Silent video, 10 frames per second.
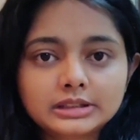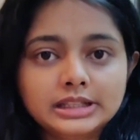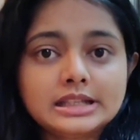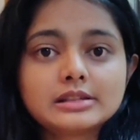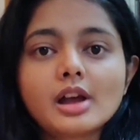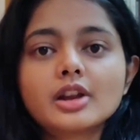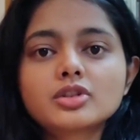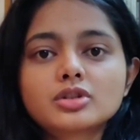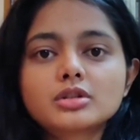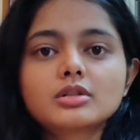three
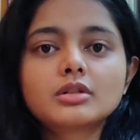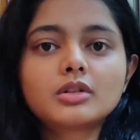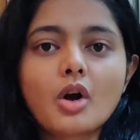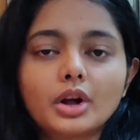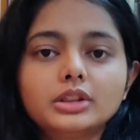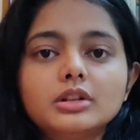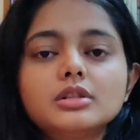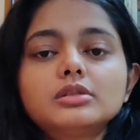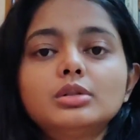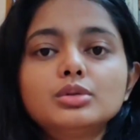such
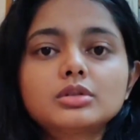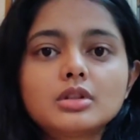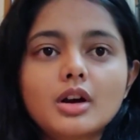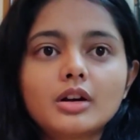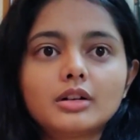authors whose